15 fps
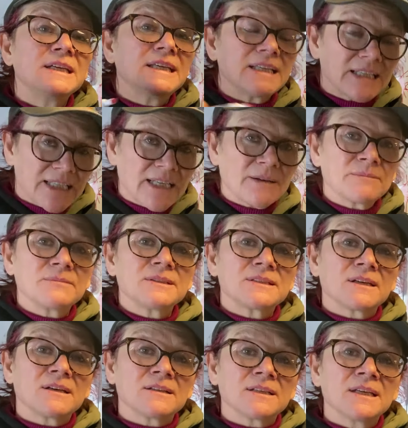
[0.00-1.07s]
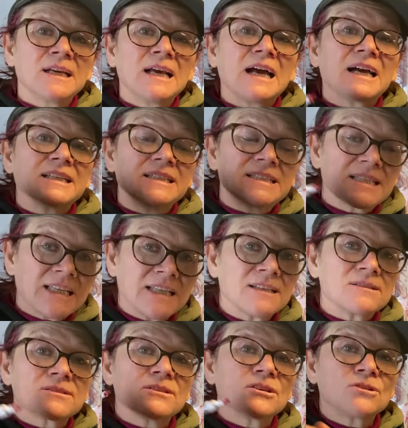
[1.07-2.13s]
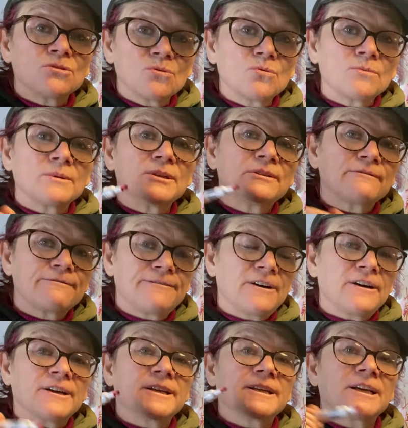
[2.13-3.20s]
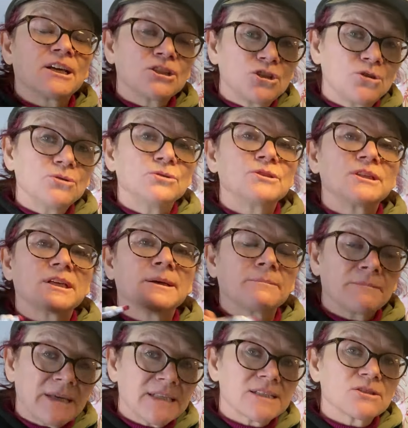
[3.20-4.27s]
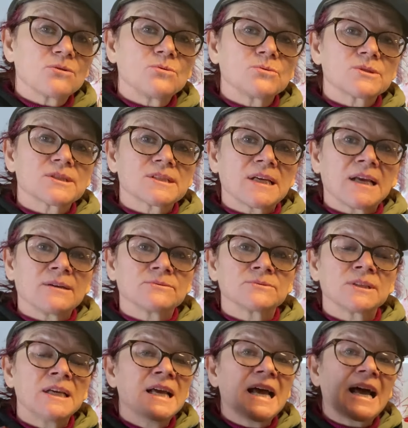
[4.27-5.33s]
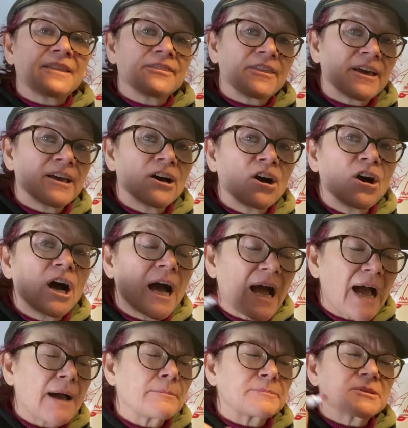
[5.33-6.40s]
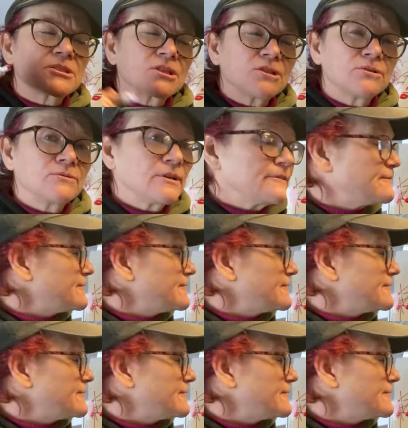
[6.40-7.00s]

it can be done, and it is normal and fine and good and makes the horse sound. And they are absolutely